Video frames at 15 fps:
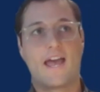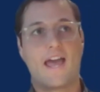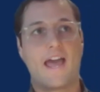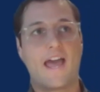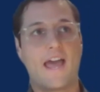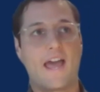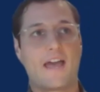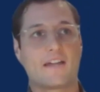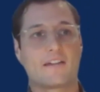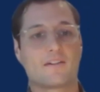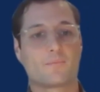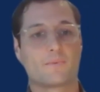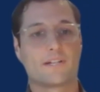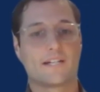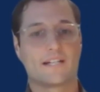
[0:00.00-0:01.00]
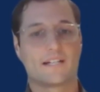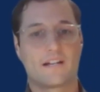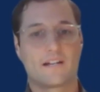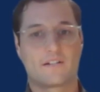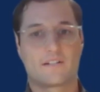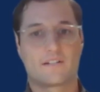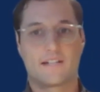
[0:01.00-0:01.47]
And we needed to
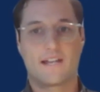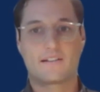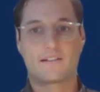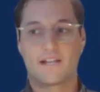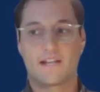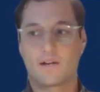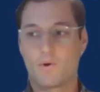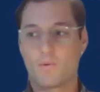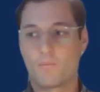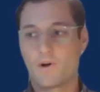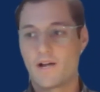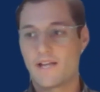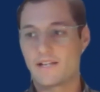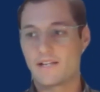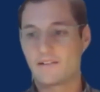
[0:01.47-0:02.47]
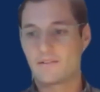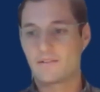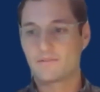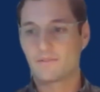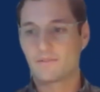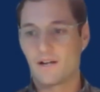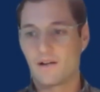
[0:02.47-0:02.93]
understand like what
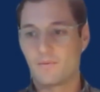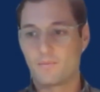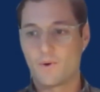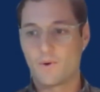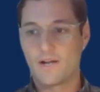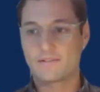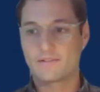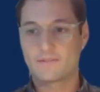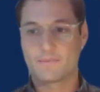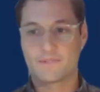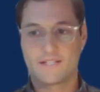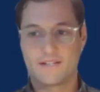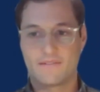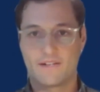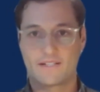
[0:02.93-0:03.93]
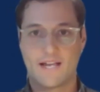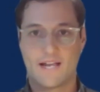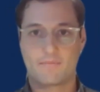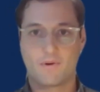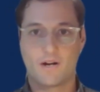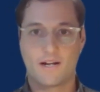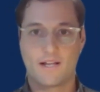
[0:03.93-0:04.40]
specific
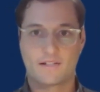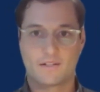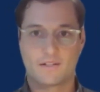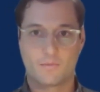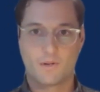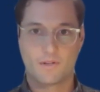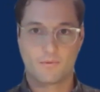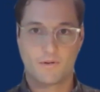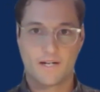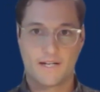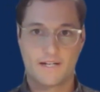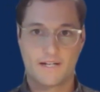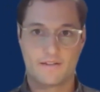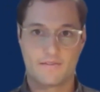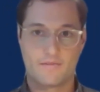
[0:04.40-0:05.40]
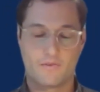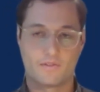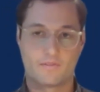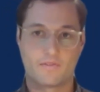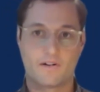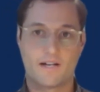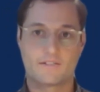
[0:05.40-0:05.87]
tech products are worth bringing into the
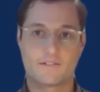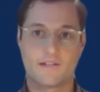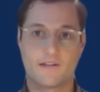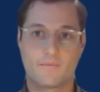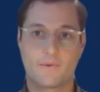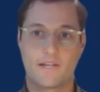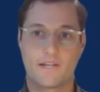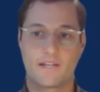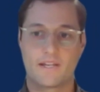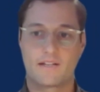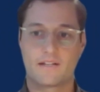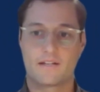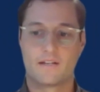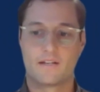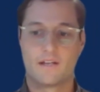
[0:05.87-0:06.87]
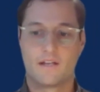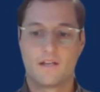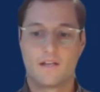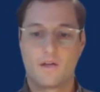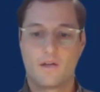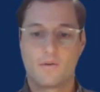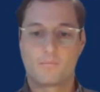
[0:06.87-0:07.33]
fold for us so that we can
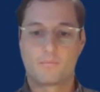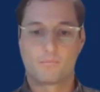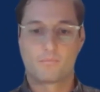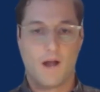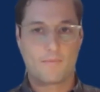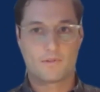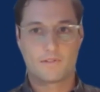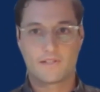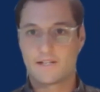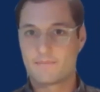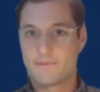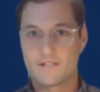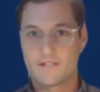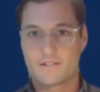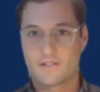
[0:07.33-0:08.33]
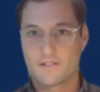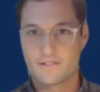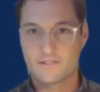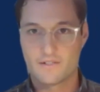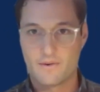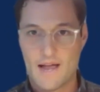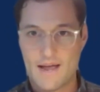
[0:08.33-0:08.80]
properly administer
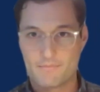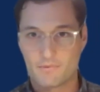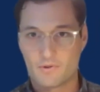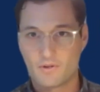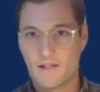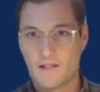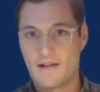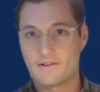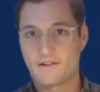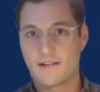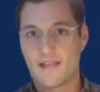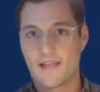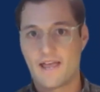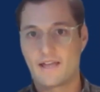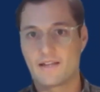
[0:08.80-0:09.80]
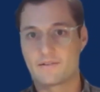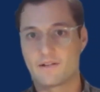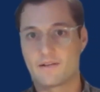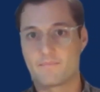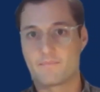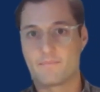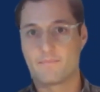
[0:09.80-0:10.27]
this new app rollout
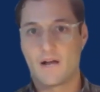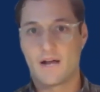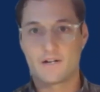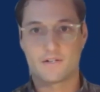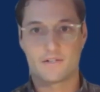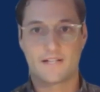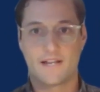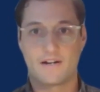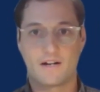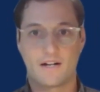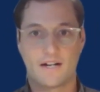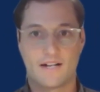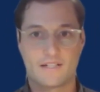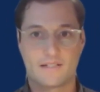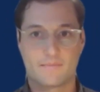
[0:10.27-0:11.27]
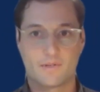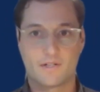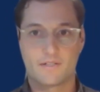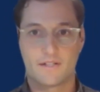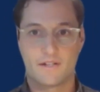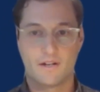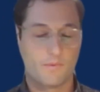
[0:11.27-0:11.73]
and understand our
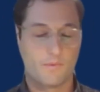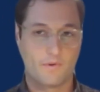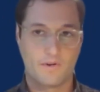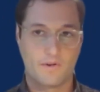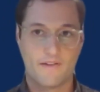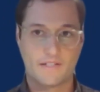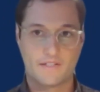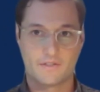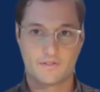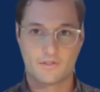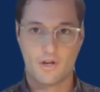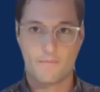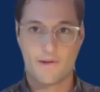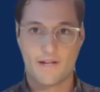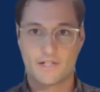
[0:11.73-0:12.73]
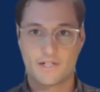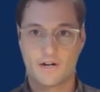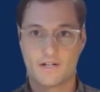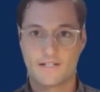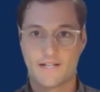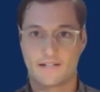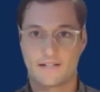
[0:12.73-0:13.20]
customers. If we're investing so much in
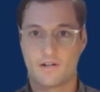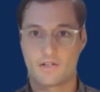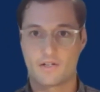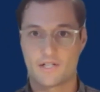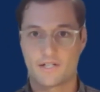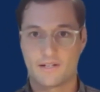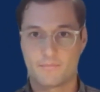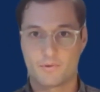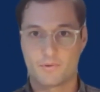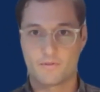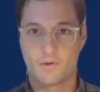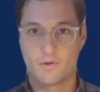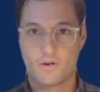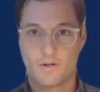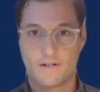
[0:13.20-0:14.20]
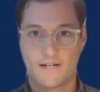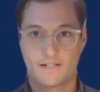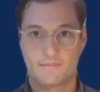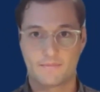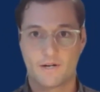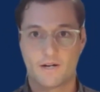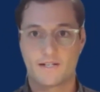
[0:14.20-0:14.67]
our technology to improve the ordering
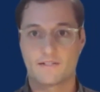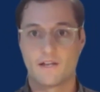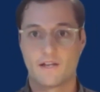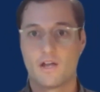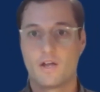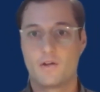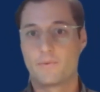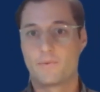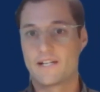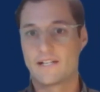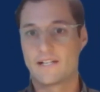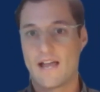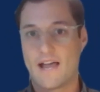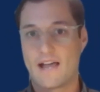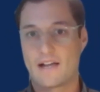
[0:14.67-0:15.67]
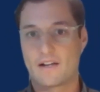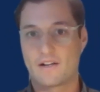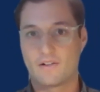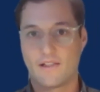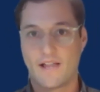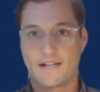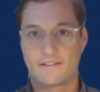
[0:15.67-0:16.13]
experience, we need to
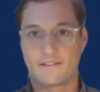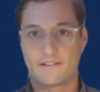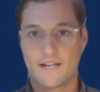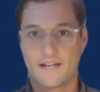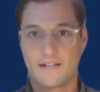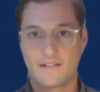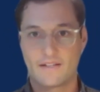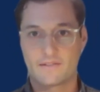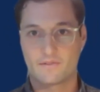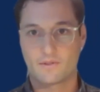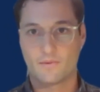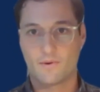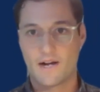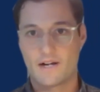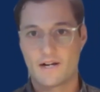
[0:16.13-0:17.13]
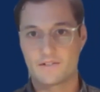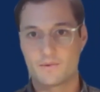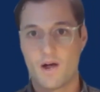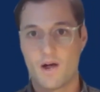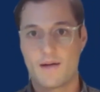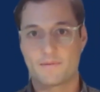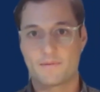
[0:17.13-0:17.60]
collect the data that's required to
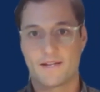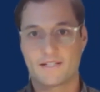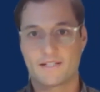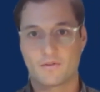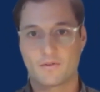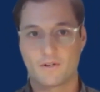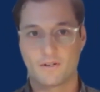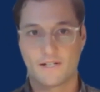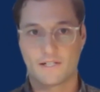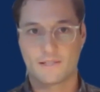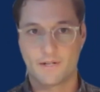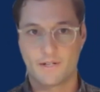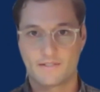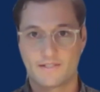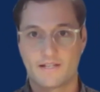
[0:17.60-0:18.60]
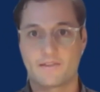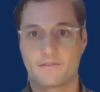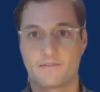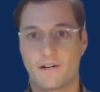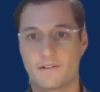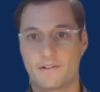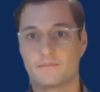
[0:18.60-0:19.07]
optimize that ordering experience down the
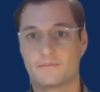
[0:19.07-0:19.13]
road.